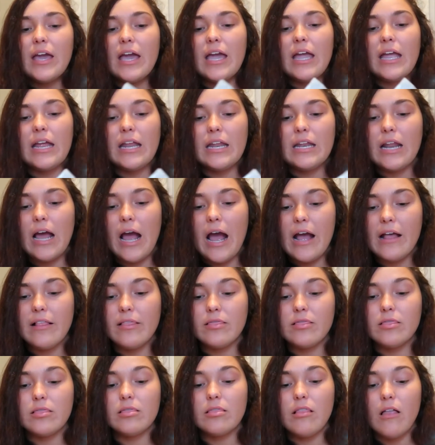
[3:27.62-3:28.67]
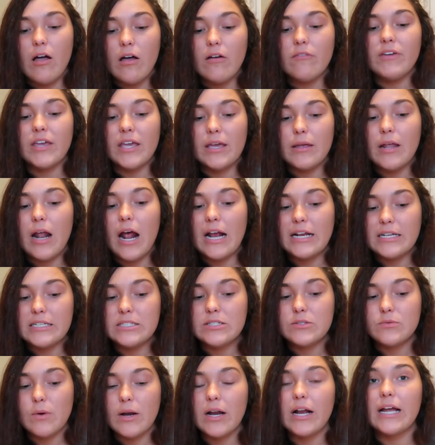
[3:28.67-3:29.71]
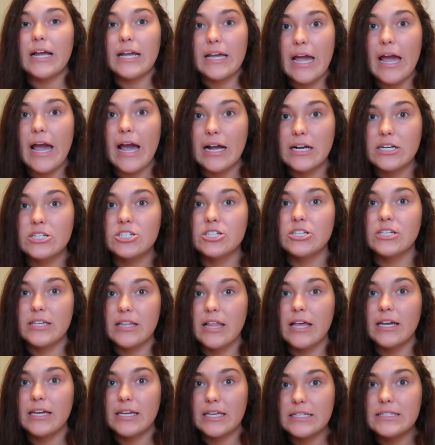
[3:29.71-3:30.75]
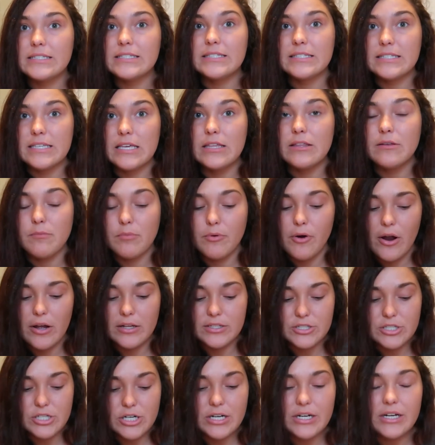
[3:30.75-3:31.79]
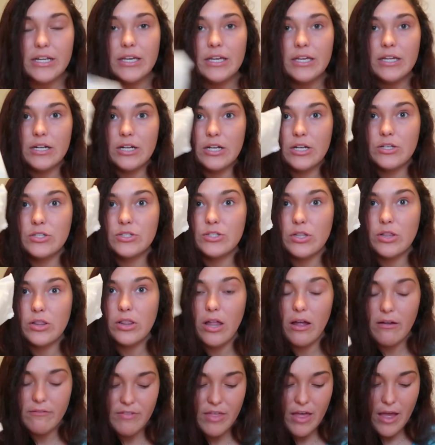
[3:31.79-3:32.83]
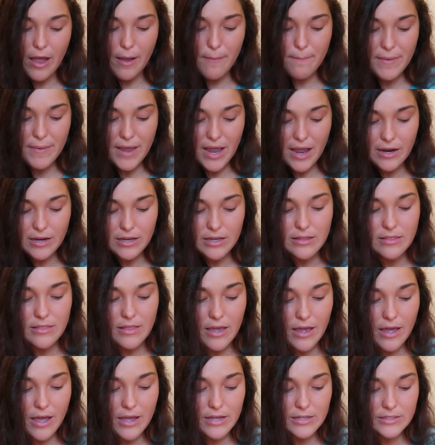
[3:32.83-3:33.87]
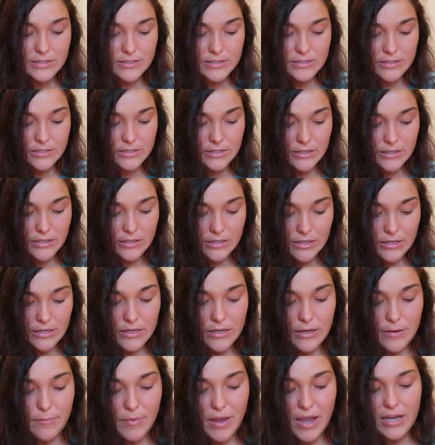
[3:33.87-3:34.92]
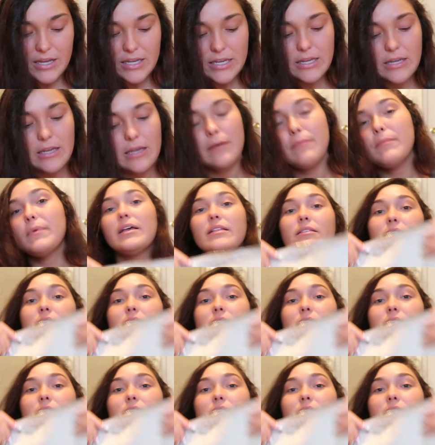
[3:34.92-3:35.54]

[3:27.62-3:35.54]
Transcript: and I love it. I swear I actually like can see the bronzer in it. Love that. Packing that. Packing it in my